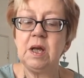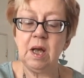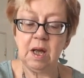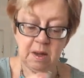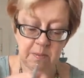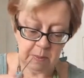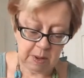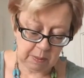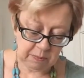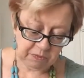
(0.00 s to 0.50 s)

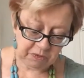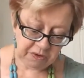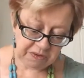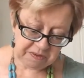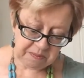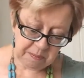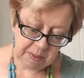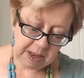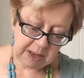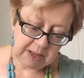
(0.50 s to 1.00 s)
I'm
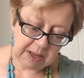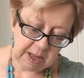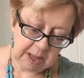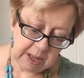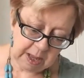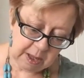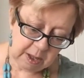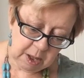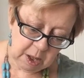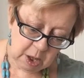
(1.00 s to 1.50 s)
just
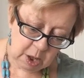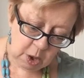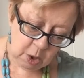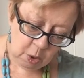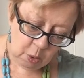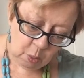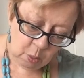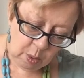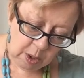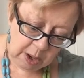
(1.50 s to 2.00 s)
making
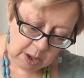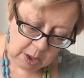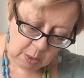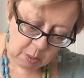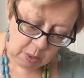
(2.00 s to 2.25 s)
where I